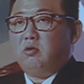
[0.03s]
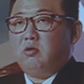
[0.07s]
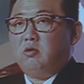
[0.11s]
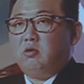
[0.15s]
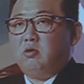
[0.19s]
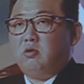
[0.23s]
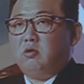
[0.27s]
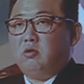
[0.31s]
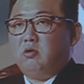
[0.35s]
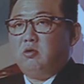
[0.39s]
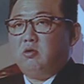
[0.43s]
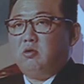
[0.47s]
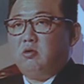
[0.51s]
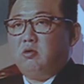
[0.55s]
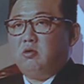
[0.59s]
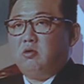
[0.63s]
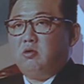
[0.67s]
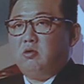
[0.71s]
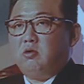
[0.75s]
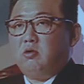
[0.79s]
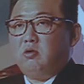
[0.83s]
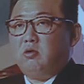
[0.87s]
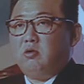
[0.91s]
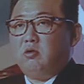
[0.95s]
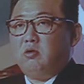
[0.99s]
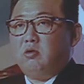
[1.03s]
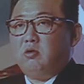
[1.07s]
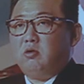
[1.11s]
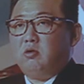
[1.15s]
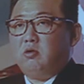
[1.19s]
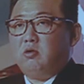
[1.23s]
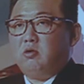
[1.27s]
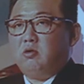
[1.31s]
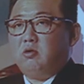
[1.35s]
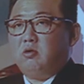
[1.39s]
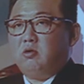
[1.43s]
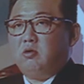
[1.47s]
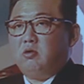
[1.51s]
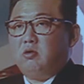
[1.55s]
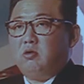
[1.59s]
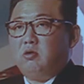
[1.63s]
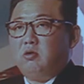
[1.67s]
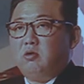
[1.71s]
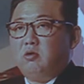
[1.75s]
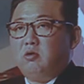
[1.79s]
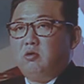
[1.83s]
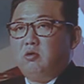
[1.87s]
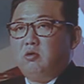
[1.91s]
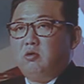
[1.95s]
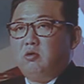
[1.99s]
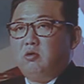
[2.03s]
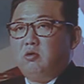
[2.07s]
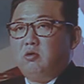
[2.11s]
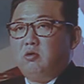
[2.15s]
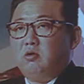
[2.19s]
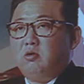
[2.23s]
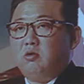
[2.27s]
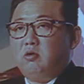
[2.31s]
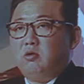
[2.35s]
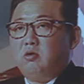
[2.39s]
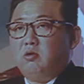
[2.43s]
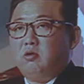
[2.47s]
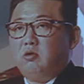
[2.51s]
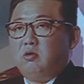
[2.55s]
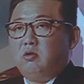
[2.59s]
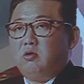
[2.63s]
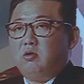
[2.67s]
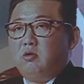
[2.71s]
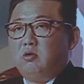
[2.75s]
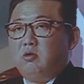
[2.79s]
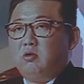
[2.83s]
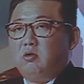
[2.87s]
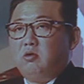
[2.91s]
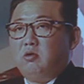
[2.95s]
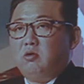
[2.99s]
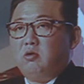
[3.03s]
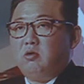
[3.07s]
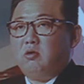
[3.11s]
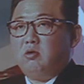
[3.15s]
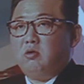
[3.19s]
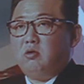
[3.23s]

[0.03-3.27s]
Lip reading: [no speech]